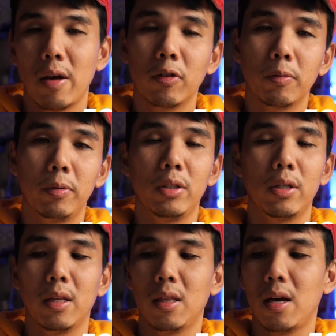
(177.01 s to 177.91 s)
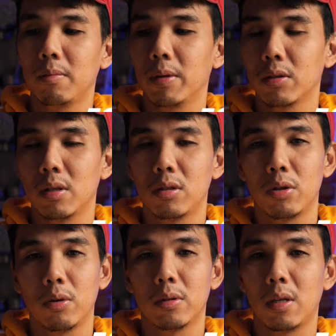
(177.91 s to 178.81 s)
we have to appreciate that because it
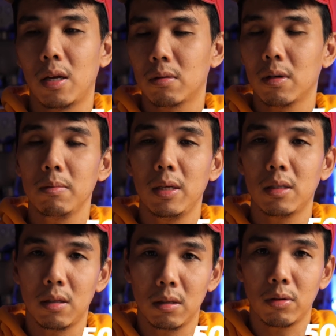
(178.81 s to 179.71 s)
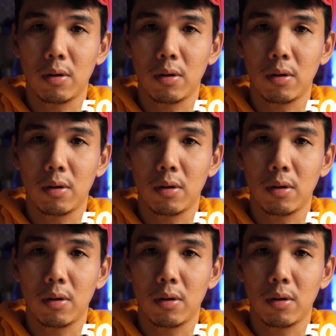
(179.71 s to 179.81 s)
shows that Realme is still